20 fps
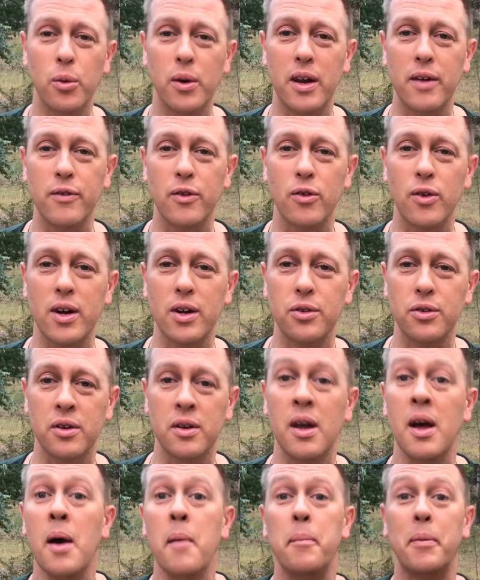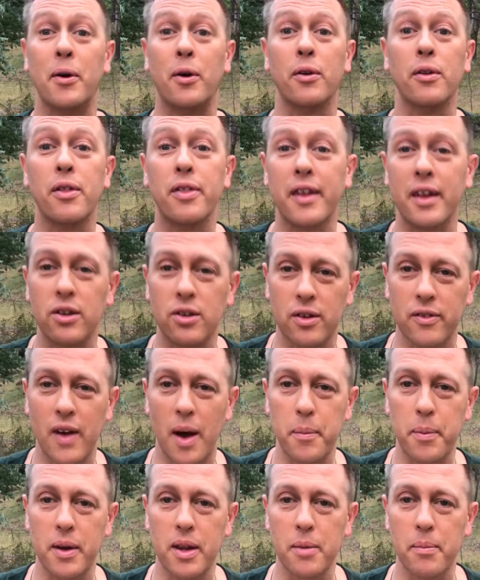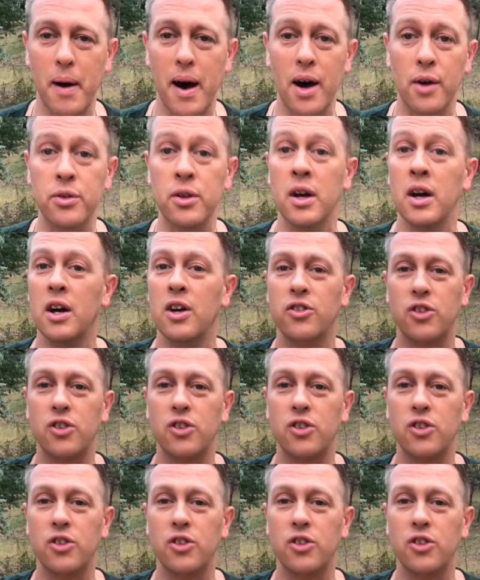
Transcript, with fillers: whatever reason because of things that have happened in the past,